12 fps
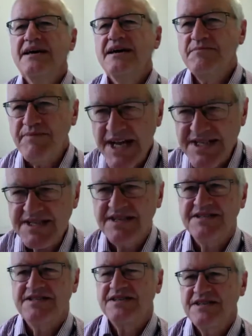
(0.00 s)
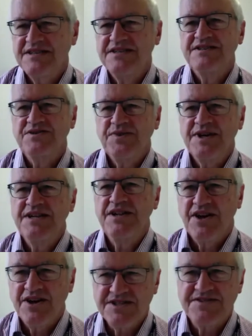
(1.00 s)
A mass extinction is when
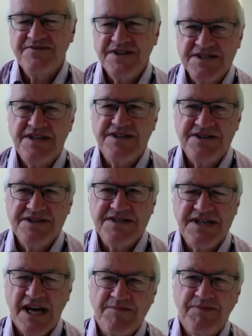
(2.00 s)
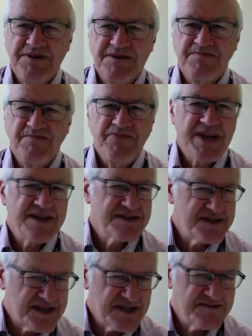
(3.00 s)
lots of extinctions happen at the
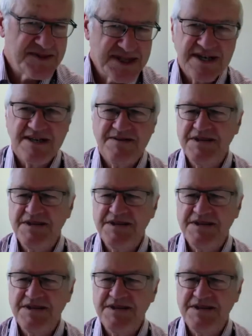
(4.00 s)
same time.